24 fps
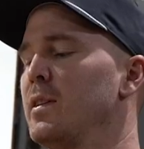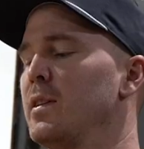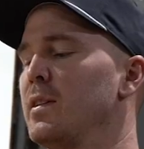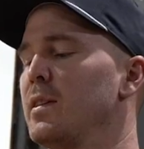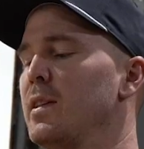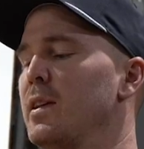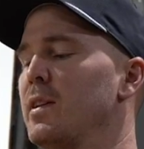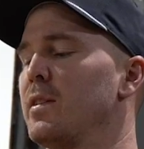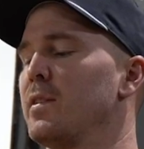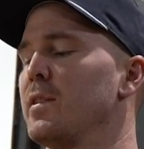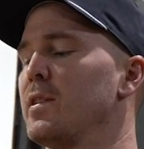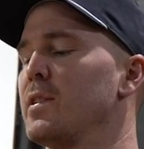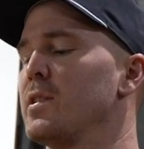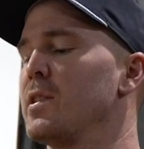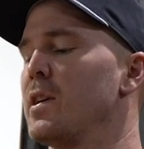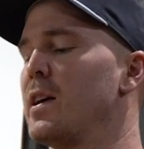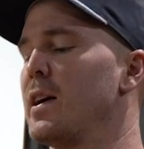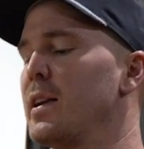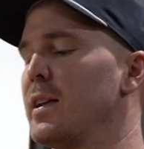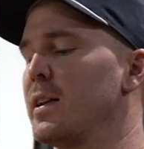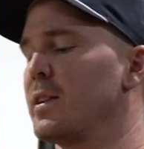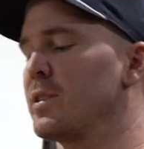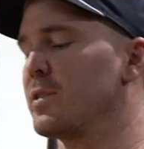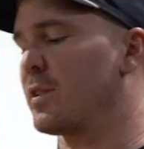Then on the
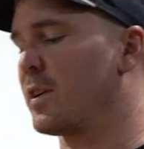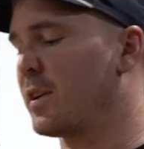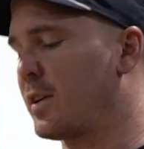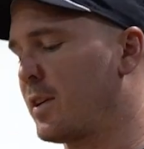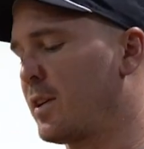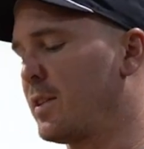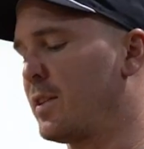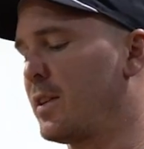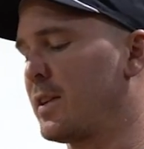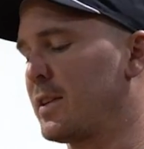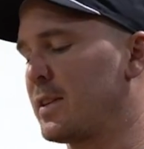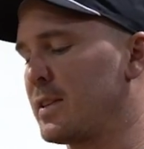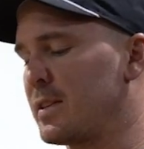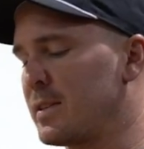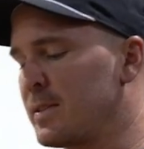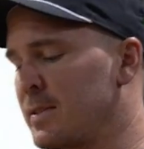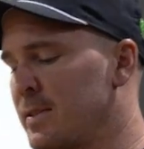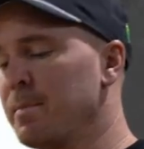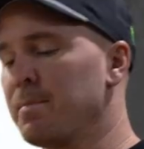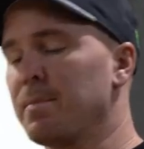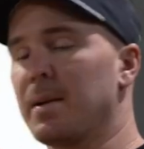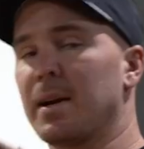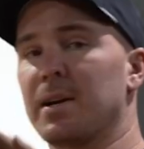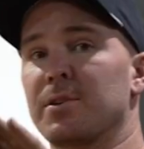tightening stroke, I like to
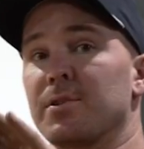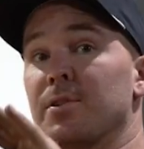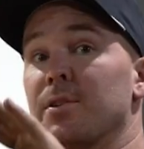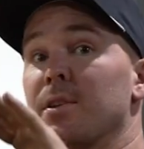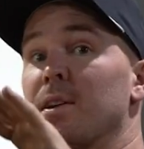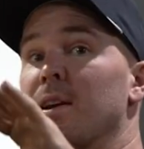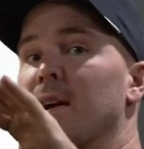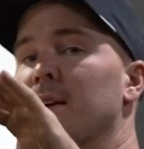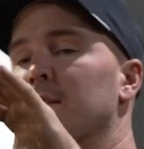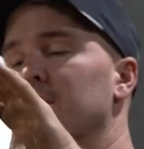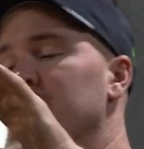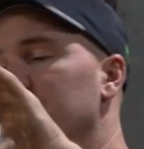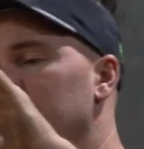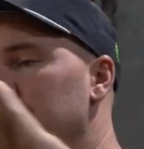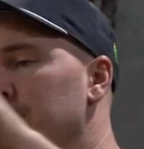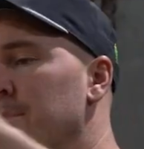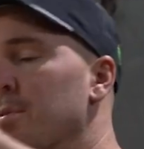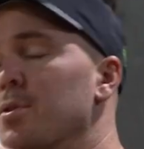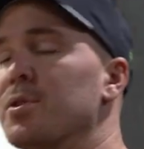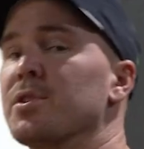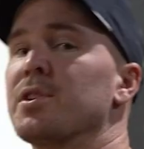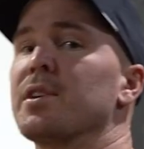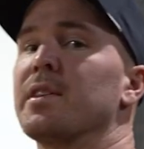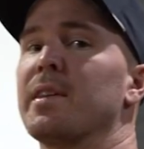make sure you're actually
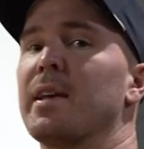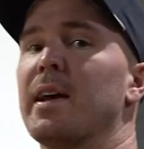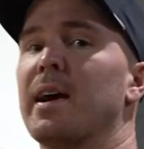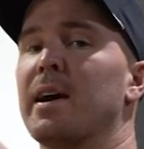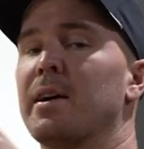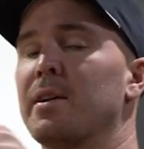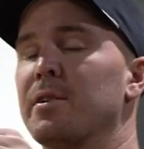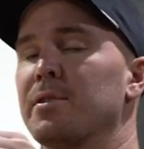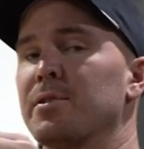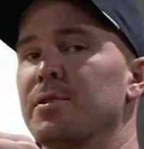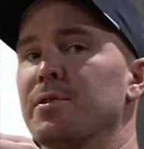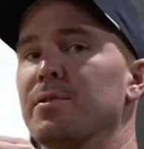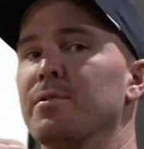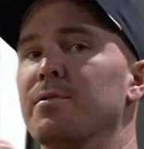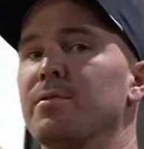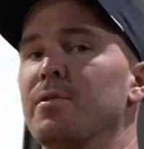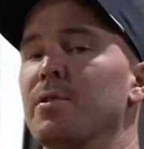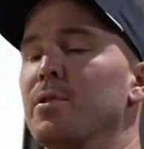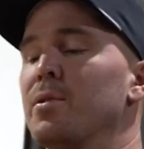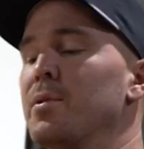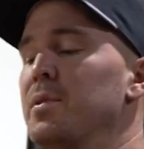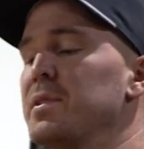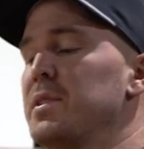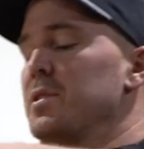pushing the axle
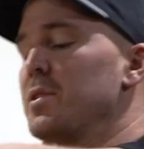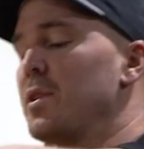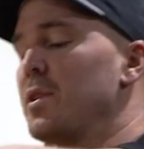forwards,